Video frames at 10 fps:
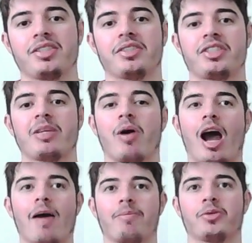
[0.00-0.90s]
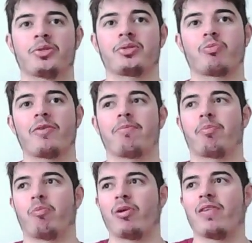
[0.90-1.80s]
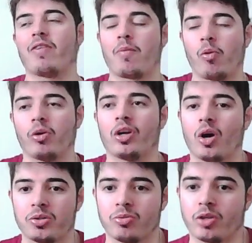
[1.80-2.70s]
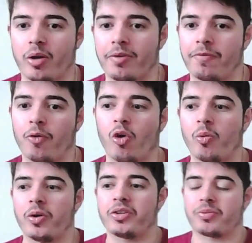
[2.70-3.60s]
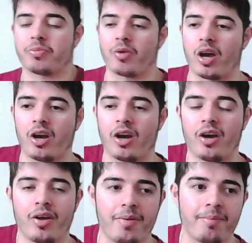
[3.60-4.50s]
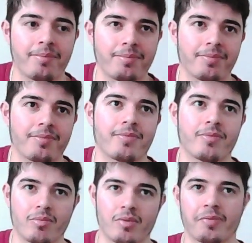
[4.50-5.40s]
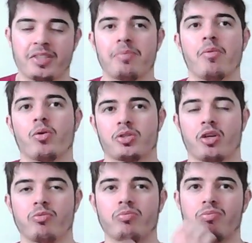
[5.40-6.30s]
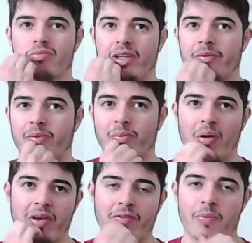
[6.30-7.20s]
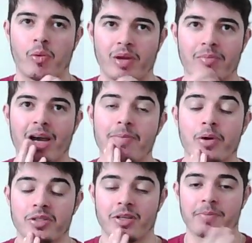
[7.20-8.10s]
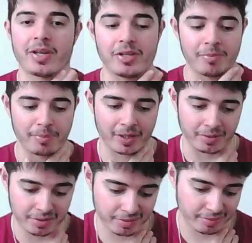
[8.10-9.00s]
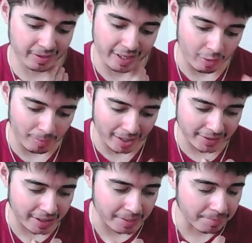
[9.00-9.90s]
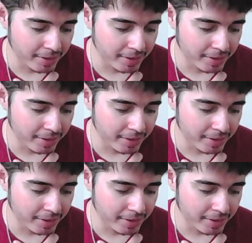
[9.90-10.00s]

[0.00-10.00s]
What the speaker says: to see what happens with Liverpool and Arsenal going forward. Obviously more so with Liverpool, in my personal opinion, because they are my team.